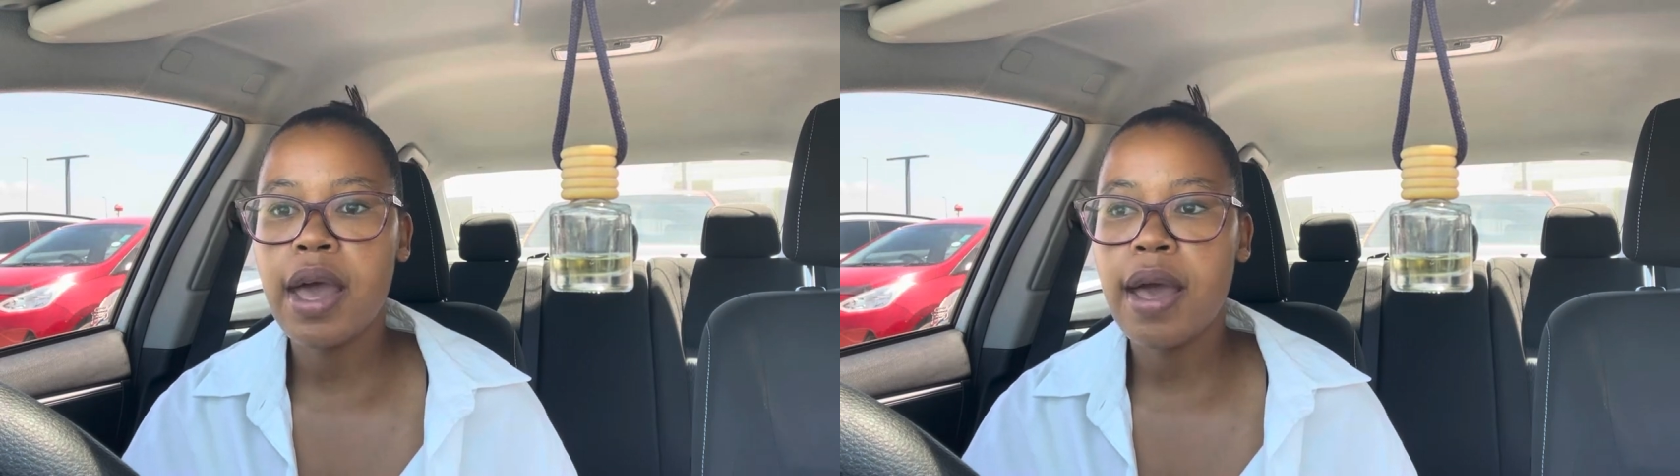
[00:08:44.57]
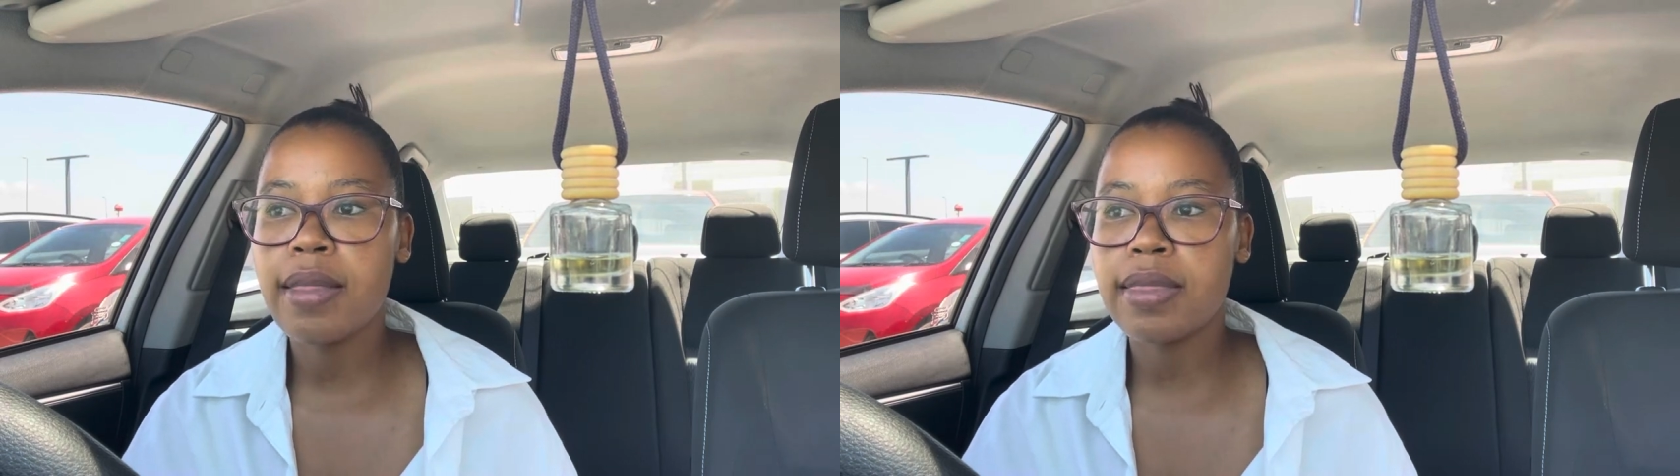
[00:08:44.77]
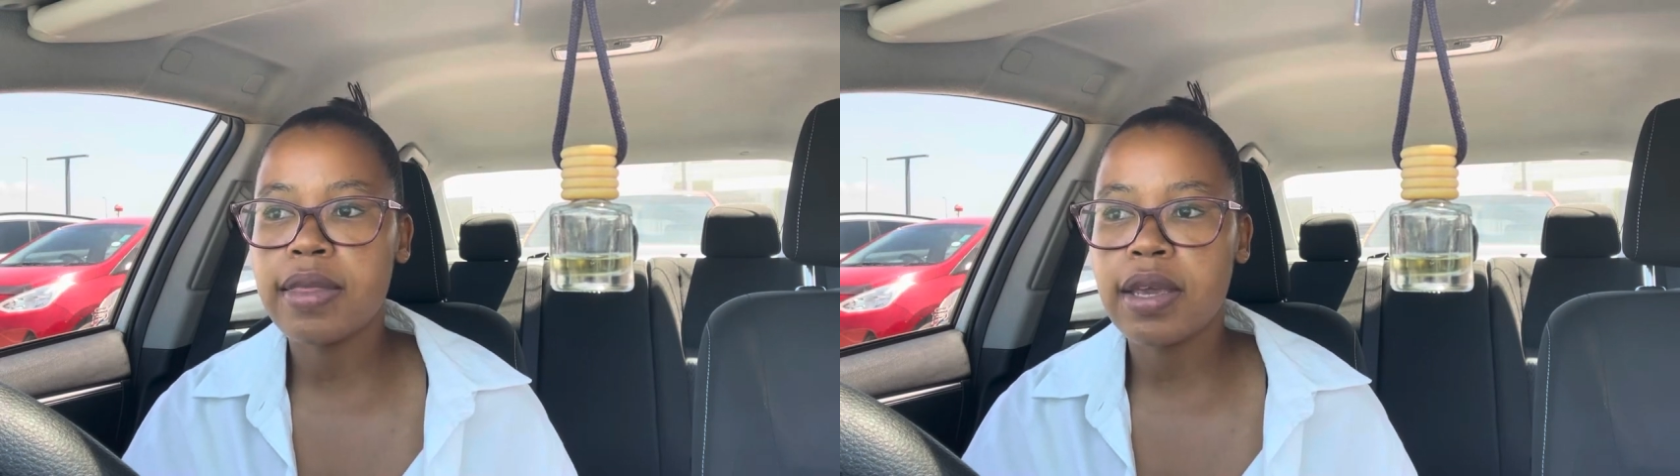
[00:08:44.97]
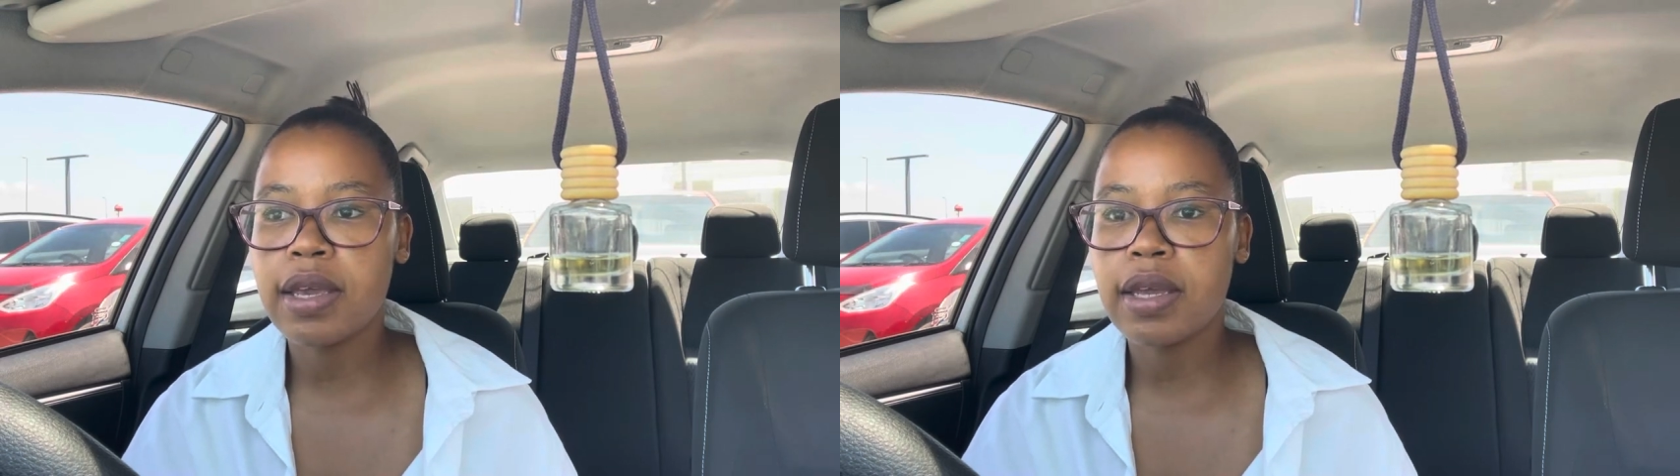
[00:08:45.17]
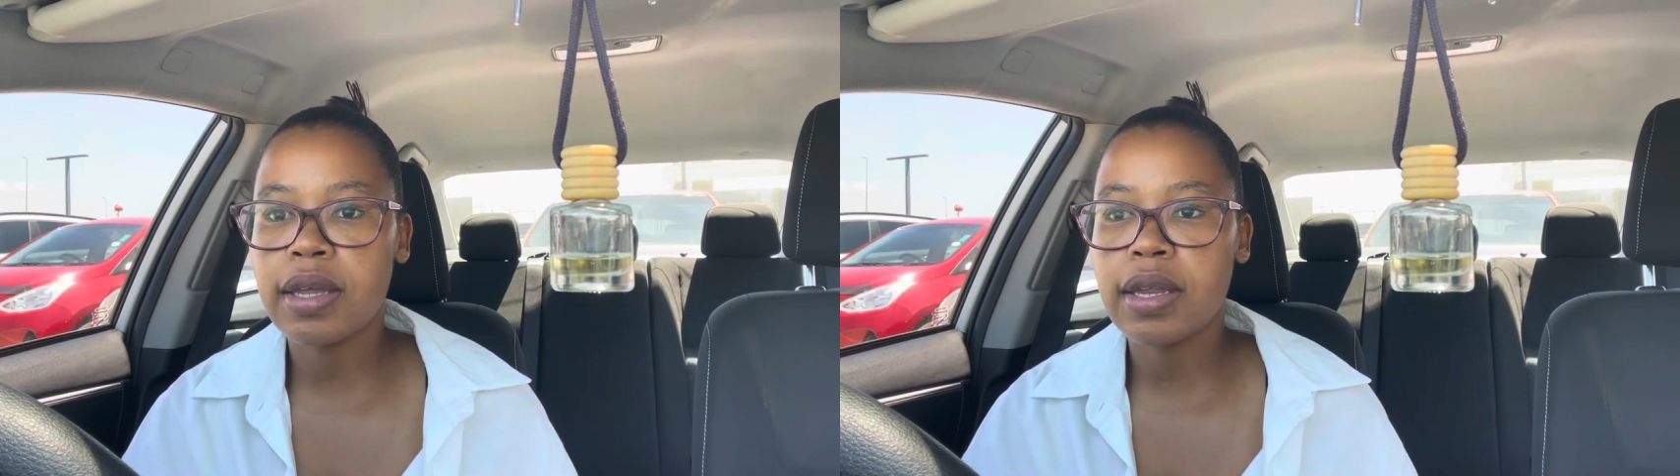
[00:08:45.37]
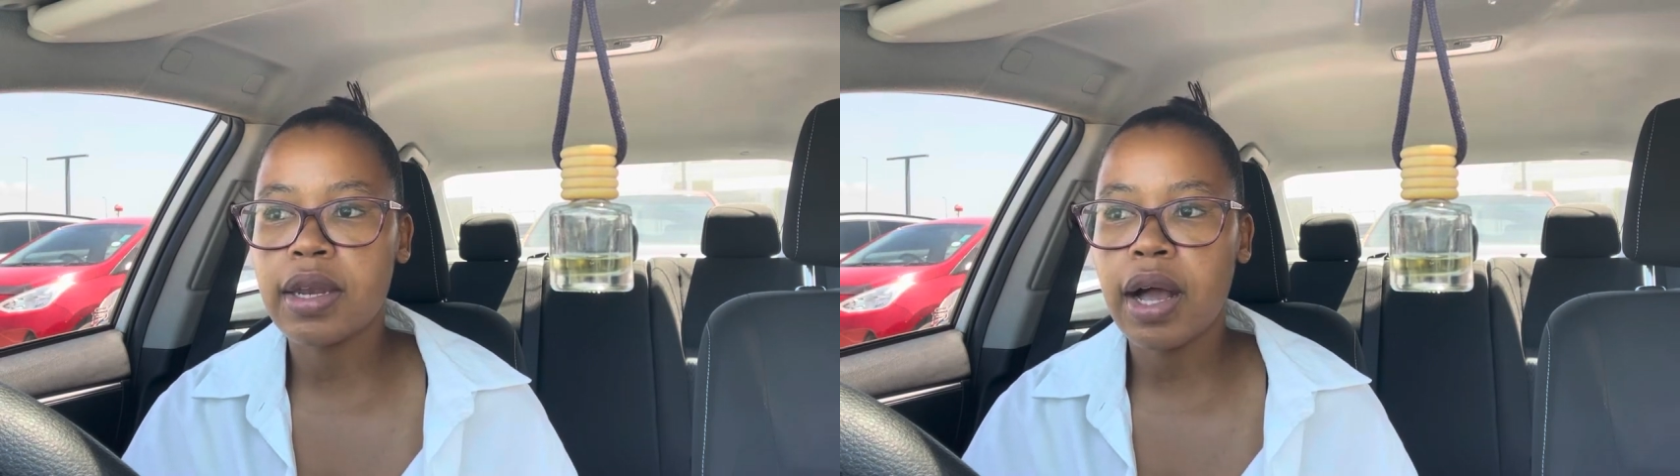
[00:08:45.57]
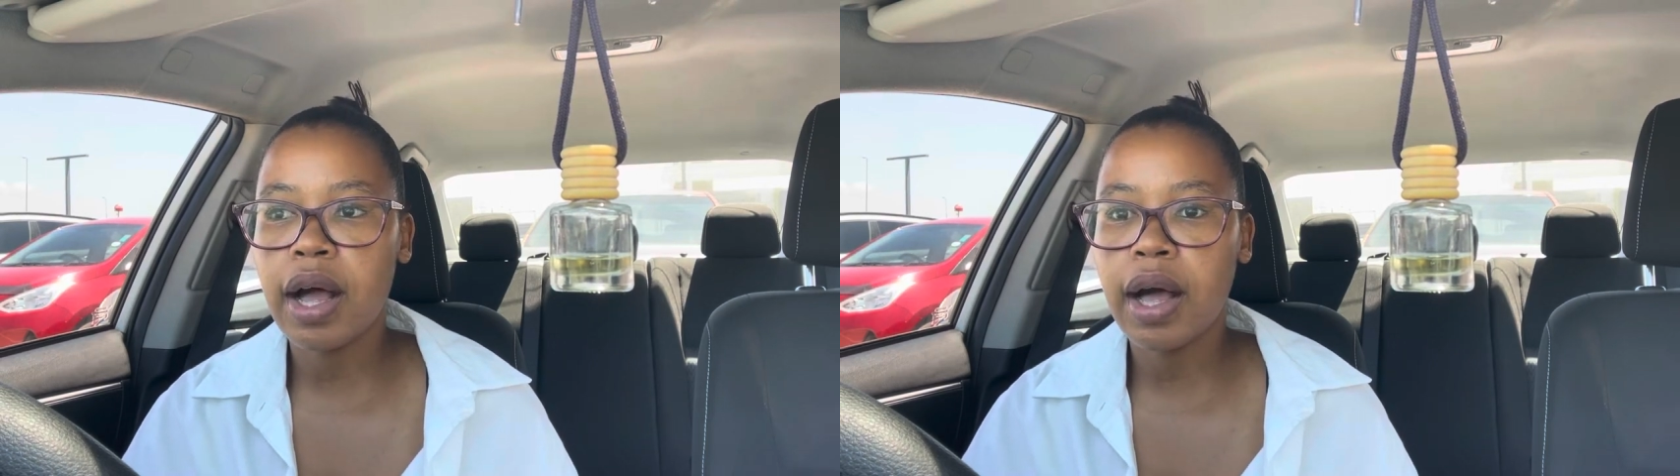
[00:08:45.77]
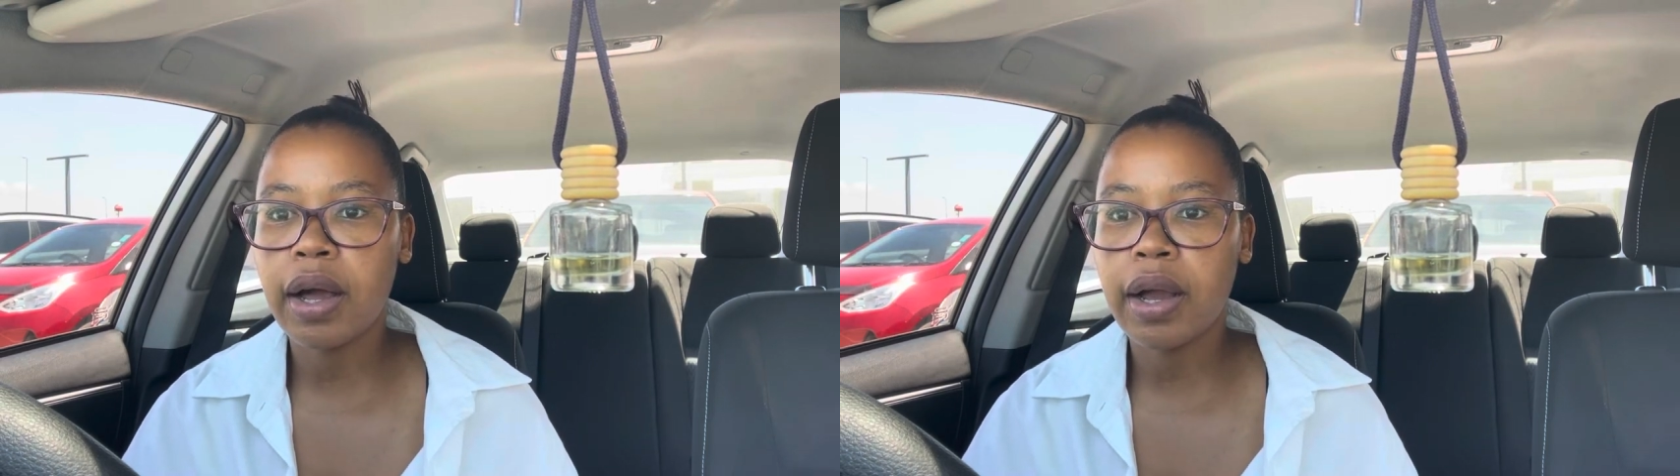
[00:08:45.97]
and then
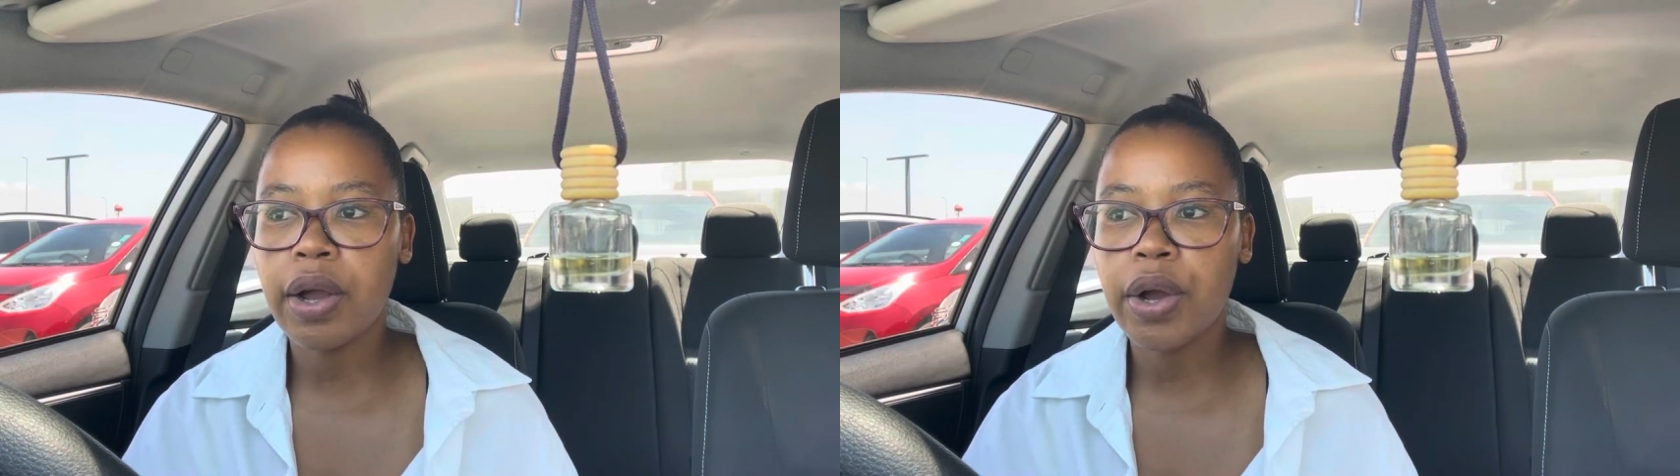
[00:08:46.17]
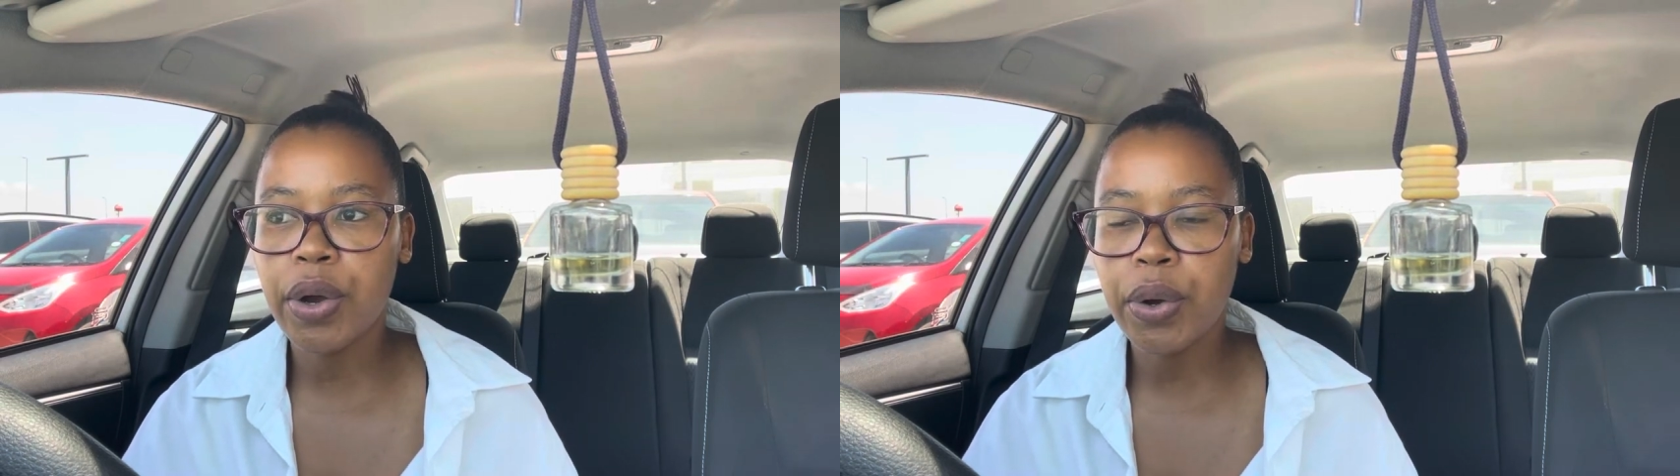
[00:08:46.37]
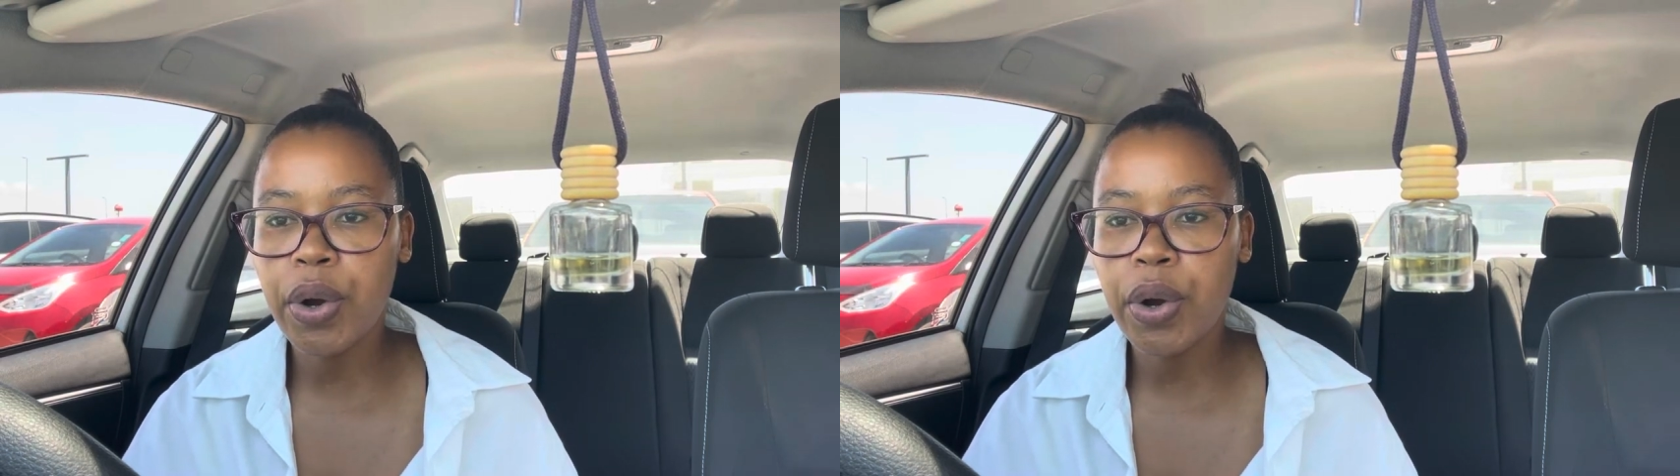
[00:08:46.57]
I'll go